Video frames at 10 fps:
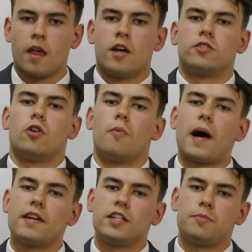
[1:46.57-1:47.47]
So
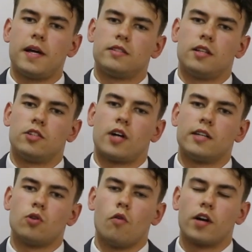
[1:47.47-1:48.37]
Padnis basically tries to
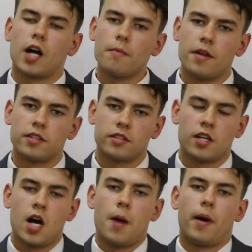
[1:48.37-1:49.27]
overcome this
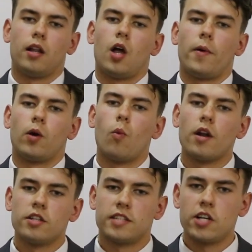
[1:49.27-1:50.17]
by allowing one
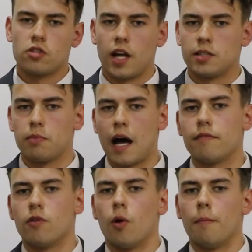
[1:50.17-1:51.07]
centralised
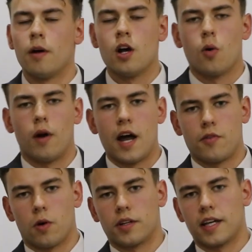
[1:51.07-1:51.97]
platform where
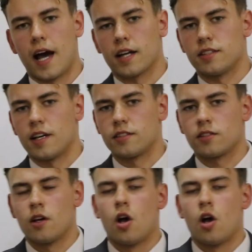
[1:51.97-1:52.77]
everyone can access